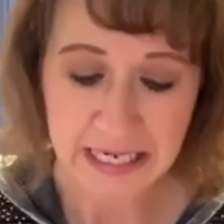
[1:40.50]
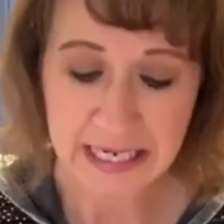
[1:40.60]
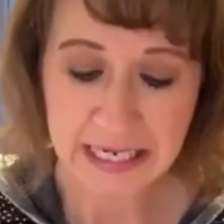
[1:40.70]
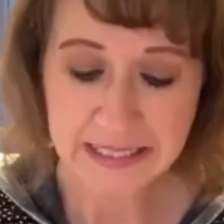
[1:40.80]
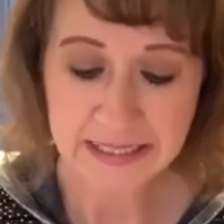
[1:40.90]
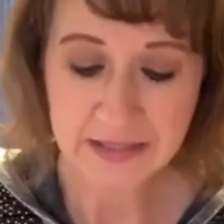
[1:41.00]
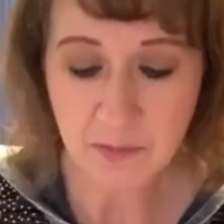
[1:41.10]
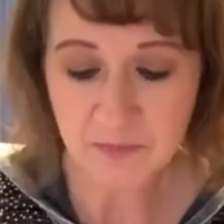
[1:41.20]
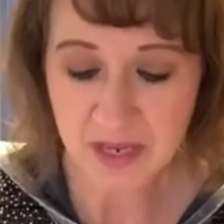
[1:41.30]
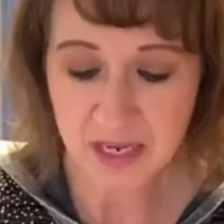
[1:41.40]
It's
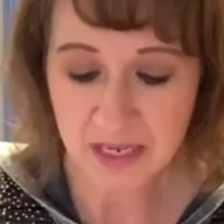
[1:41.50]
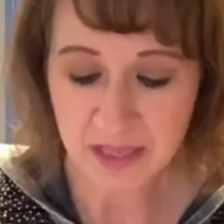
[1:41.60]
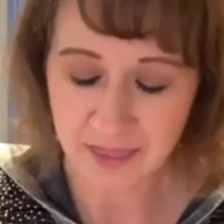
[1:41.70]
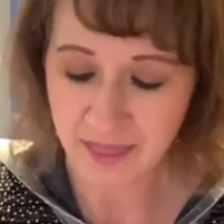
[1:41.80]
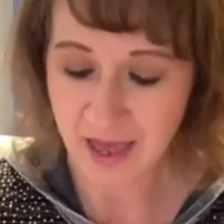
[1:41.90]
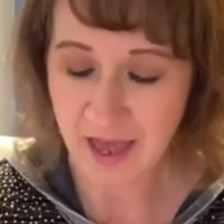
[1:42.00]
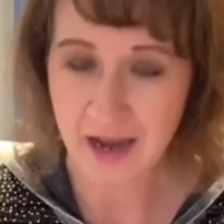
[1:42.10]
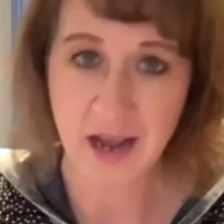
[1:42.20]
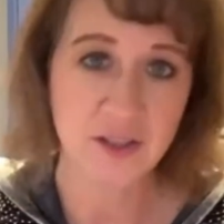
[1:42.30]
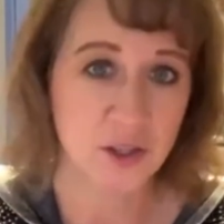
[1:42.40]
something
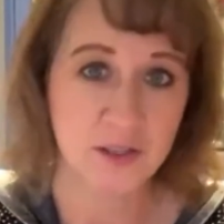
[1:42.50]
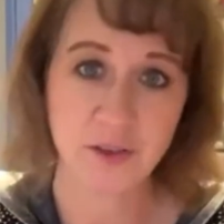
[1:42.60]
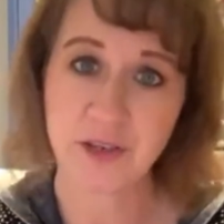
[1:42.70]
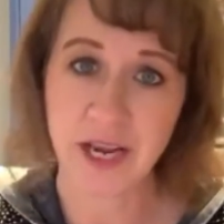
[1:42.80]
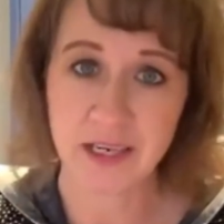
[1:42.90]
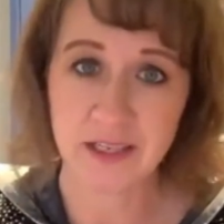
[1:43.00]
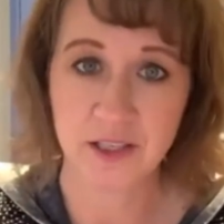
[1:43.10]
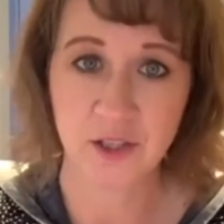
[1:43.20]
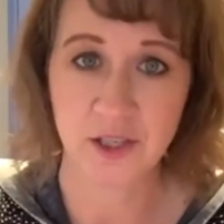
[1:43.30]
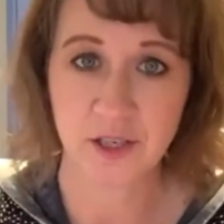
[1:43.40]
that I just created
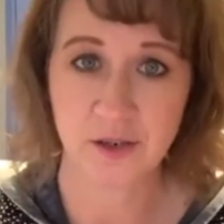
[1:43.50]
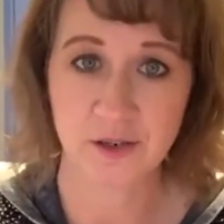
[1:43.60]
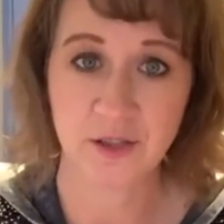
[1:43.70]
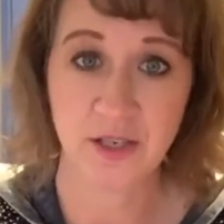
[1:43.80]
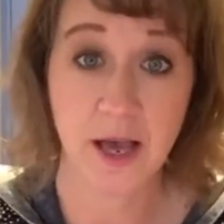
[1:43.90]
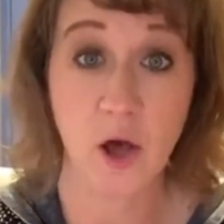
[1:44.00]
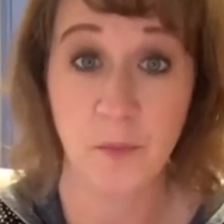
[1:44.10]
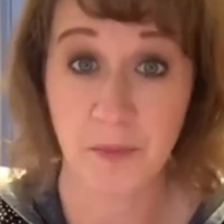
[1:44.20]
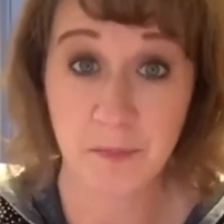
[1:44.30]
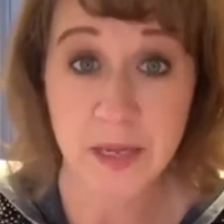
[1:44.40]
this year to
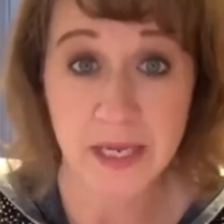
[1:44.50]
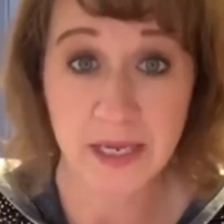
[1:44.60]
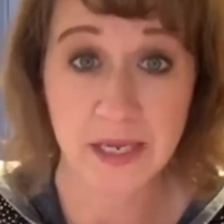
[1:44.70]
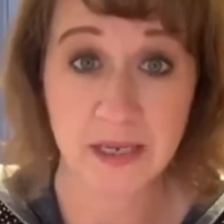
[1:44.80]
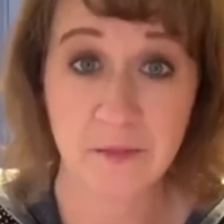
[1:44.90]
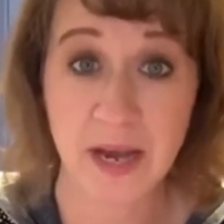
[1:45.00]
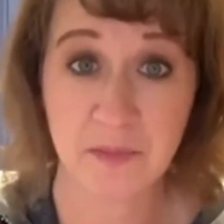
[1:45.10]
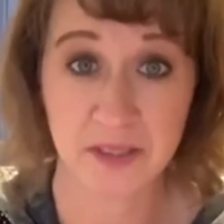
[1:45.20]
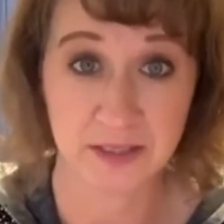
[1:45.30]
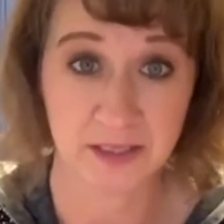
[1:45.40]
help me in my
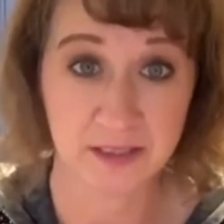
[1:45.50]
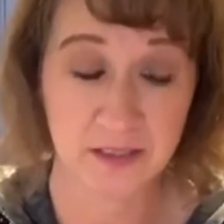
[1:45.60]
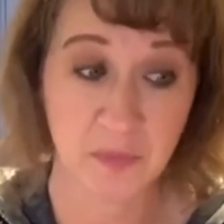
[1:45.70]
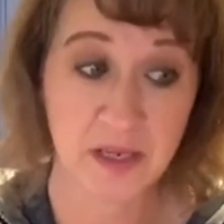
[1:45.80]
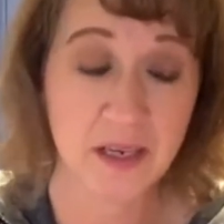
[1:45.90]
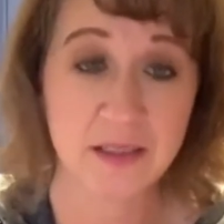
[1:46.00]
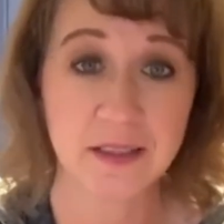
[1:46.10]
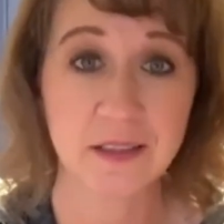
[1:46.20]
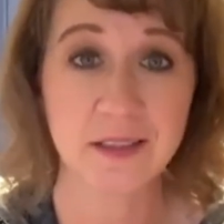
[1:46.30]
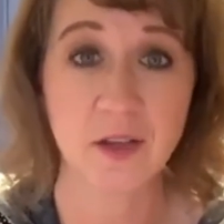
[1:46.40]
business because
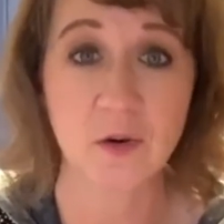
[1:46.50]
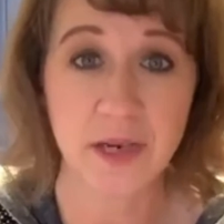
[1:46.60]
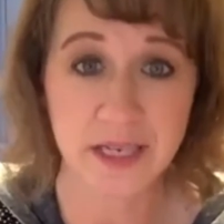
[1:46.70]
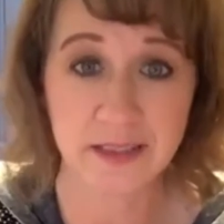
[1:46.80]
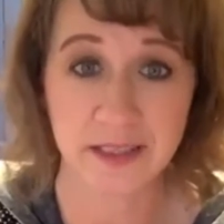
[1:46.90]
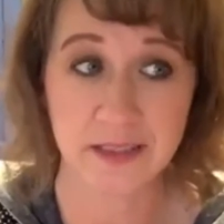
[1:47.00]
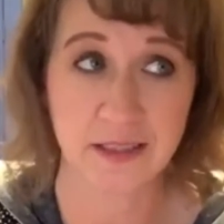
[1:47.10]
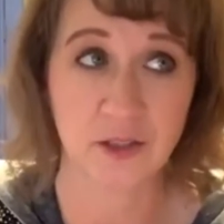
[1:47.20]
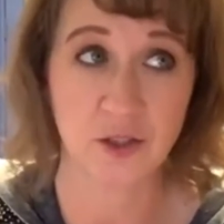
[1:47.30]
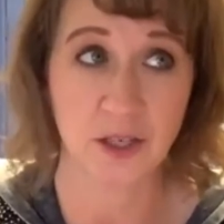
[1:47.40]
it's so easy
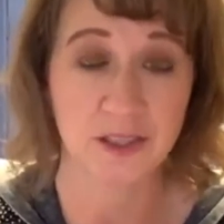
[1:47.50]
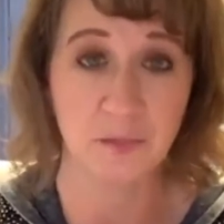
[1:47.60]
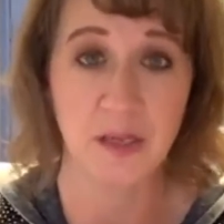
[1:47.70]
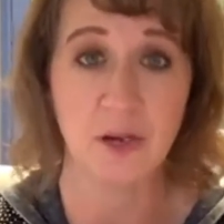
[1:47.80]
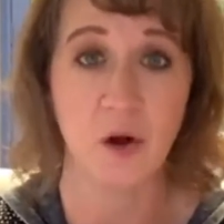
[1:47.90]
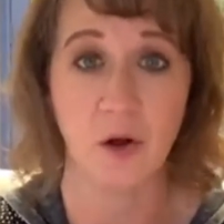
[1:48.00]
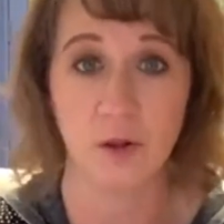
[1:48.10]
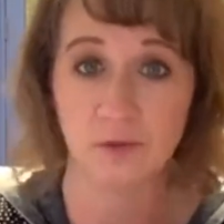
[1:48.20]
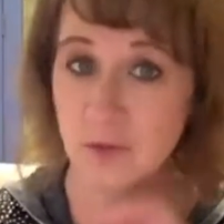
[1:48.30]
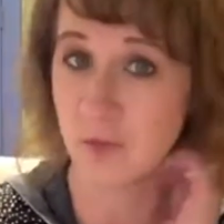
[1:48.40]
to just be all
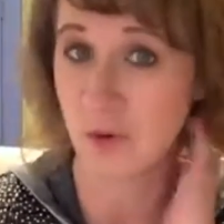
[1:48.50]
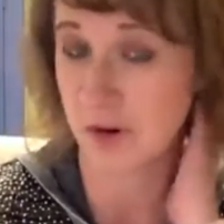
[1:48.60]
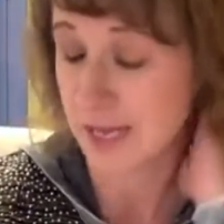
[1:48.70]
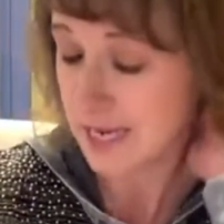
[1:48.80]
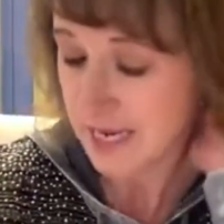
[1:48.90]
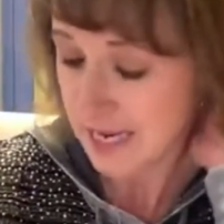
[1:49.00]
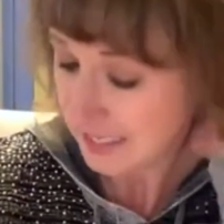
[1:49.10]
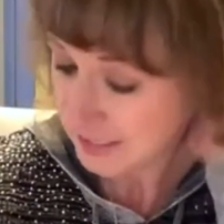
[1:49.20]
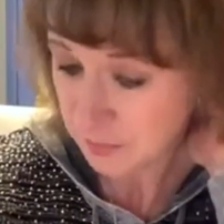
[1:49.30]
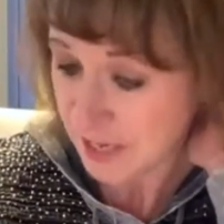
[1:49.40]
over the board,
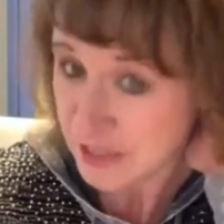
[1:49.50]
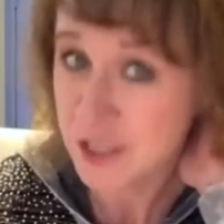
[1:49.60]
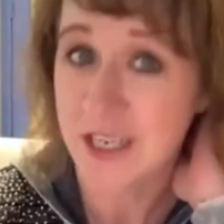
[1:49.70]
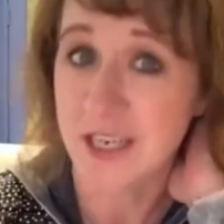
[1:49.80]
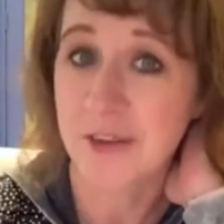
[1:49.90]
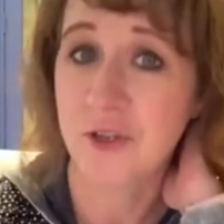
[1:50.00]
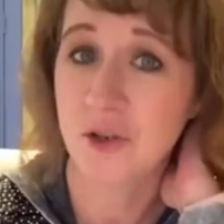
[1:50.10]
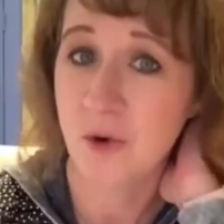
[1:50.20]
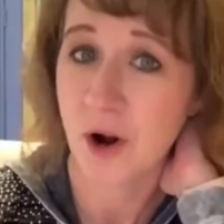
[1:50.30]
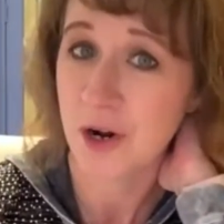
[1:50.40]
especially if
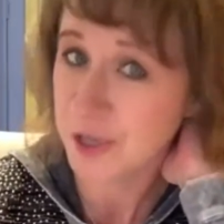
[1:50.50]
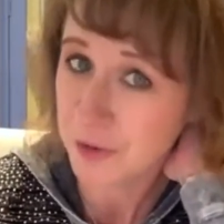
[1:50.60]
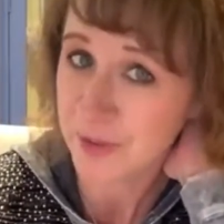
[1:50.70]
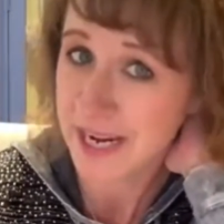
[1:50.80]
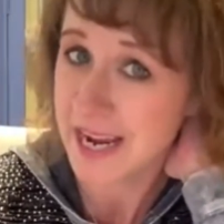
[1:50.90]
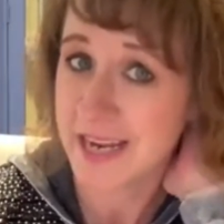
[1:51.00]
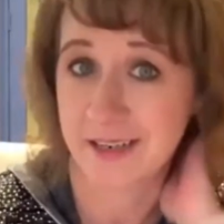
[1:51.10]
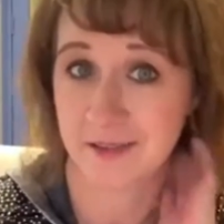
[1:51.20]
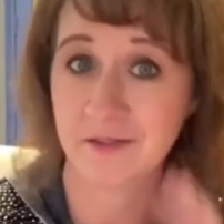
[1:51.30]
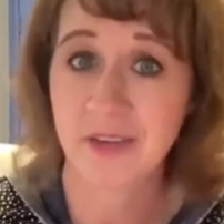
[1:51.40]
you are a
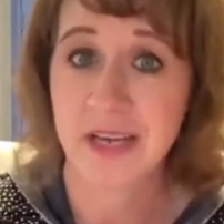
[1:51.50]
creative.